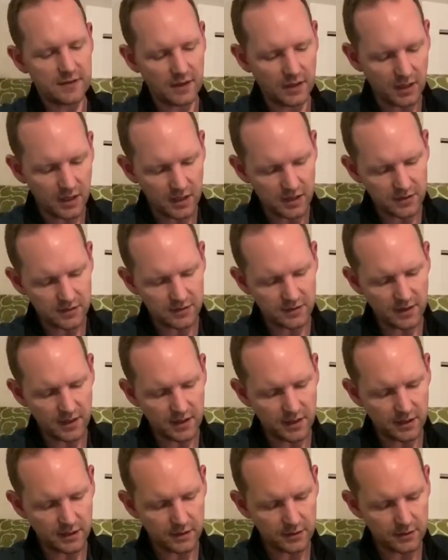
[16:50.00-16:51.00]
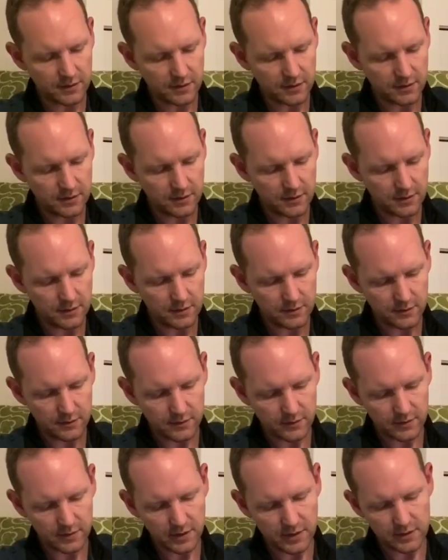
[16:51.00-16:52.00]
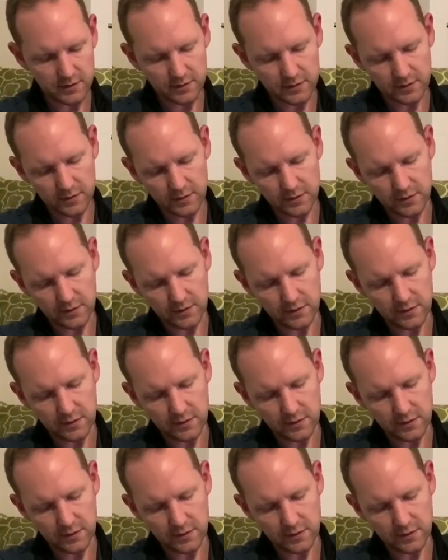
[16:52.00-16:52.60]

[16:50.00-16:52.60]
a large size. What size is it?